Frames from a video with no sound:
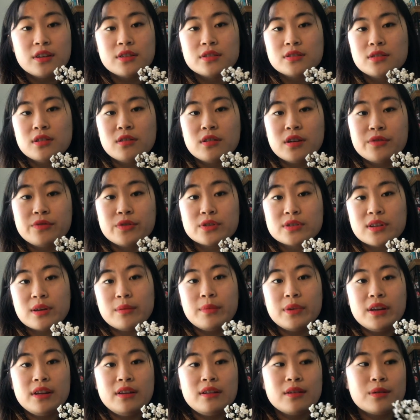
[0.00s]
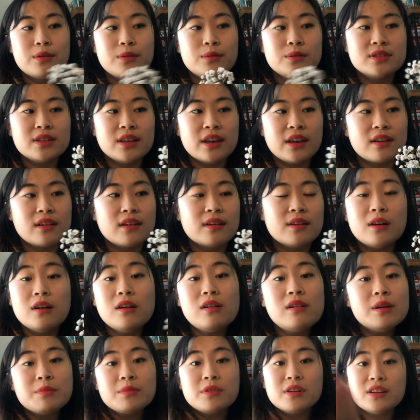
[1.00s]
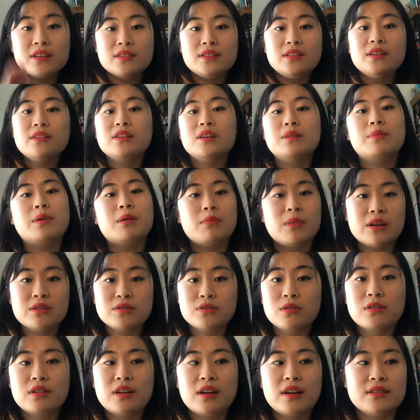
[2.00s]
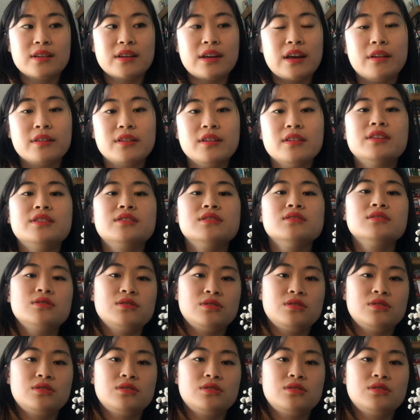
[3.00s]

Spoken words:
So if you're somebody who's like, oh, I'm good at theory, but I'm not so good at the calculations,